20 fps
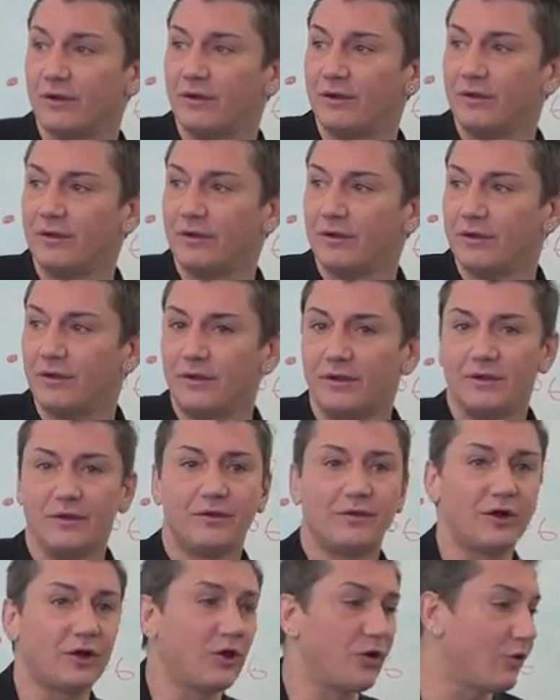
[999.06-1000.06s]
Korean.
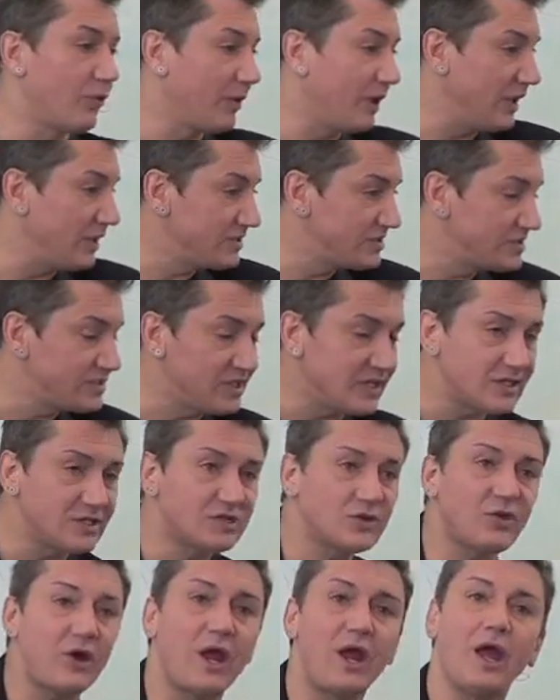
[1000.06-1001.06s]
The Korean stick
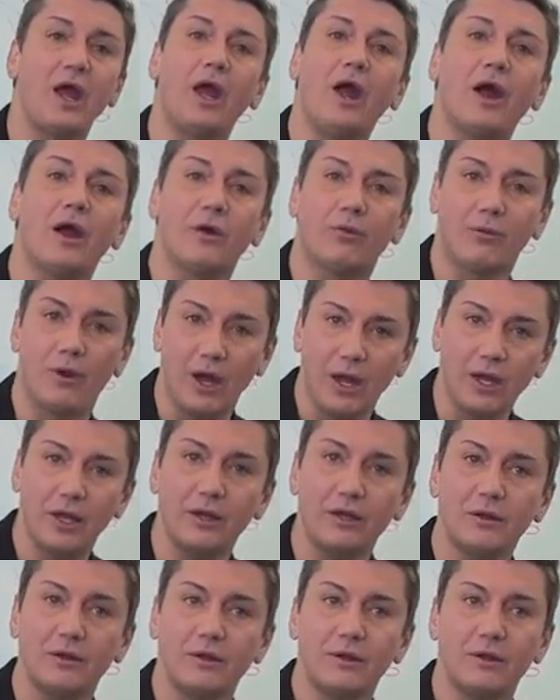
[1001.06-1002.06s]
straight hair,
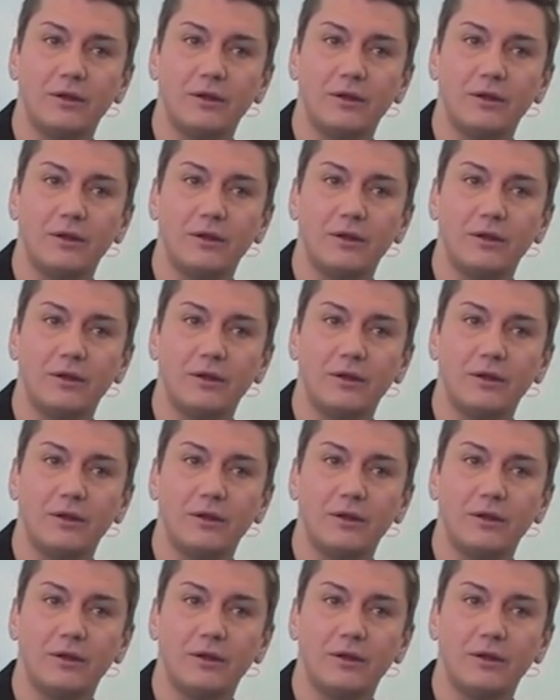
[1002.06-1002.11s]
right?